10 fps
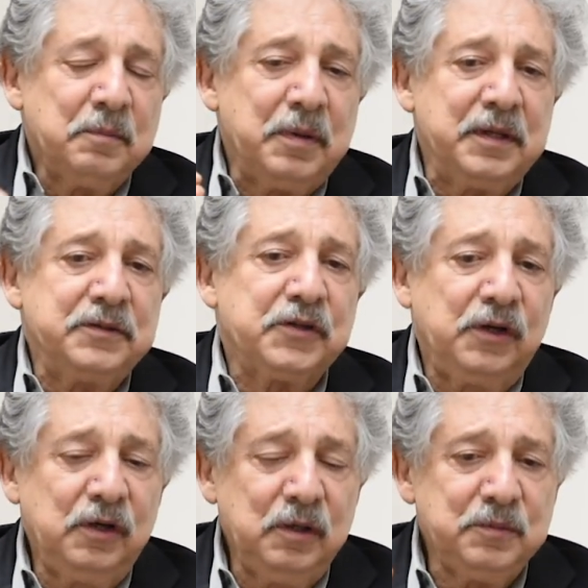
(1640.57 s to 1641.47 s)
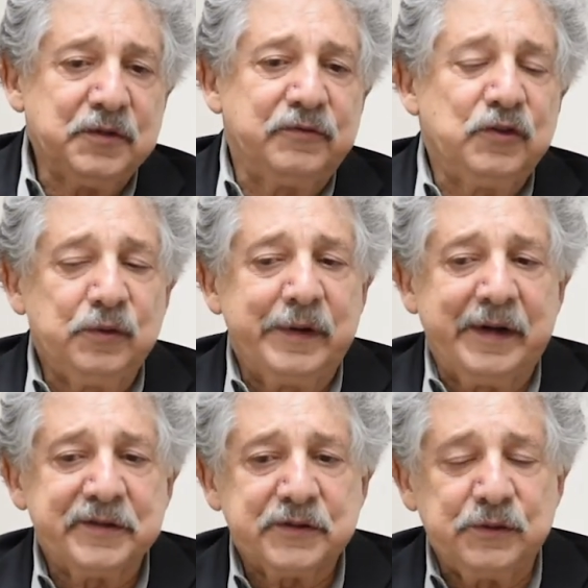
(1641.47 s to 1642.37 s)
But in terms of
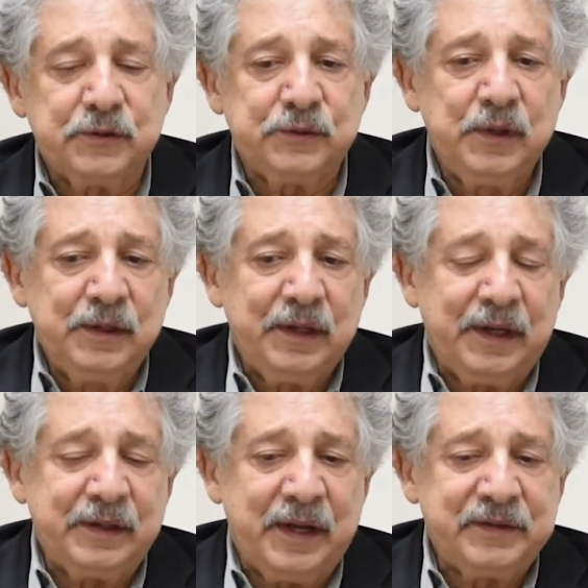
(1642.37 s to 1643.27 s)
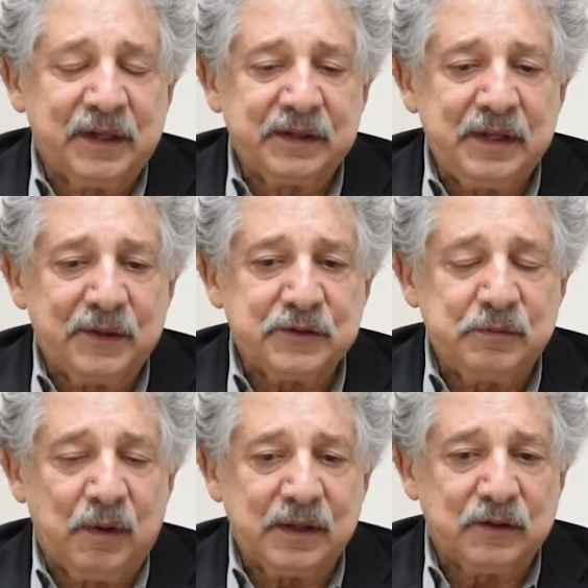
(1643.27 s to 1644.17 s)
juveniles and young adults who
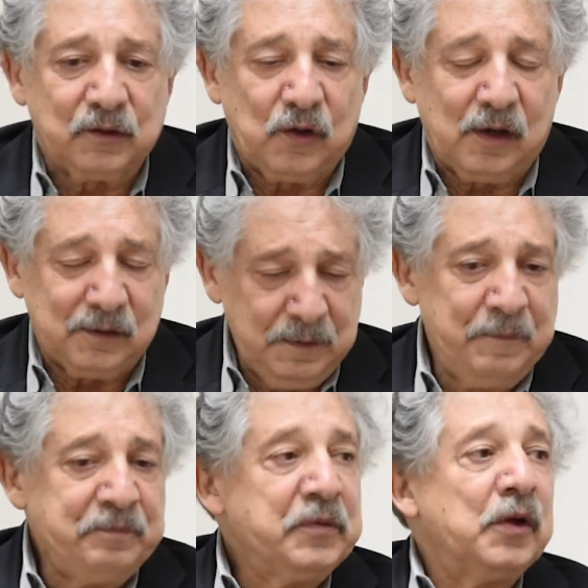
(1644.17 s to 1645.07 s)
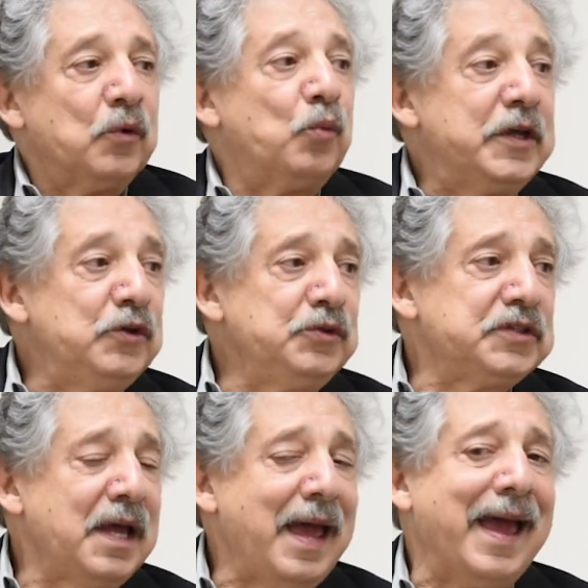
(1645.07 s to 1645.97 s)
break the law, we
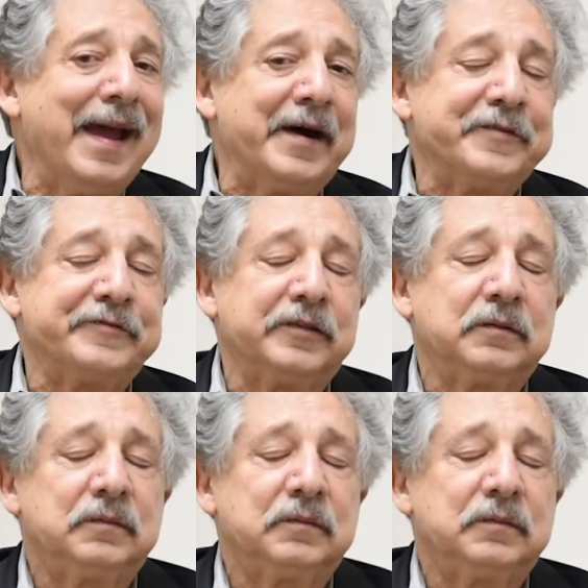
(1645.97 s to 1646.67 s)
used to have